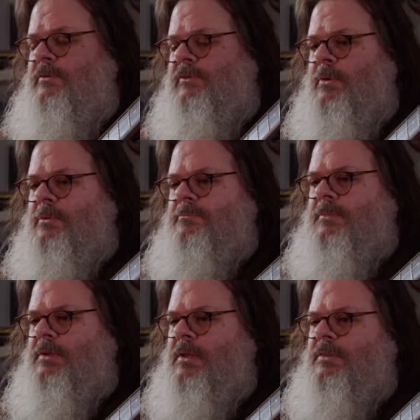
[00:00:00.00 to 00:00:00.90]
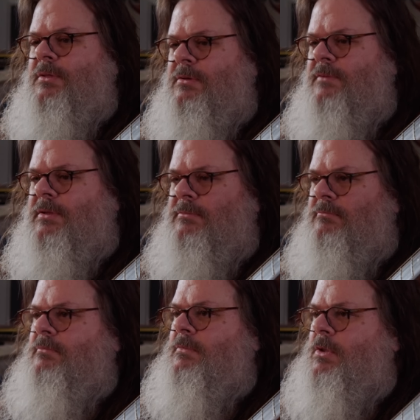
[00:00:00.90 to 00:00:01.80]
So I thought if I
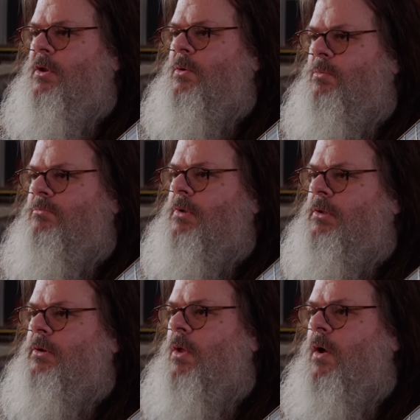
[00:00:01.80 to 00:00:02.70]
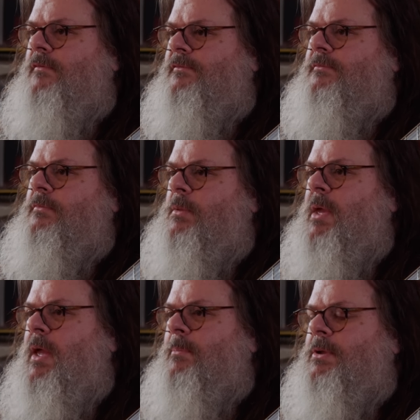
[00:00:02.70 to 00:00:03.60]
go a little off the
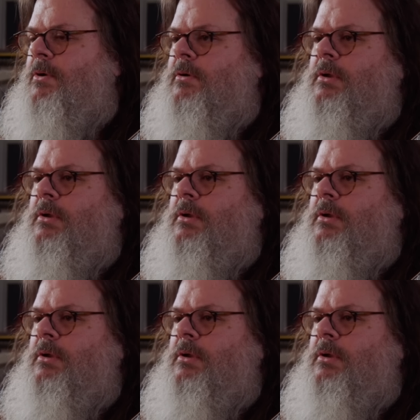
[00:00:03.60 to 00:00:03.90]
map here.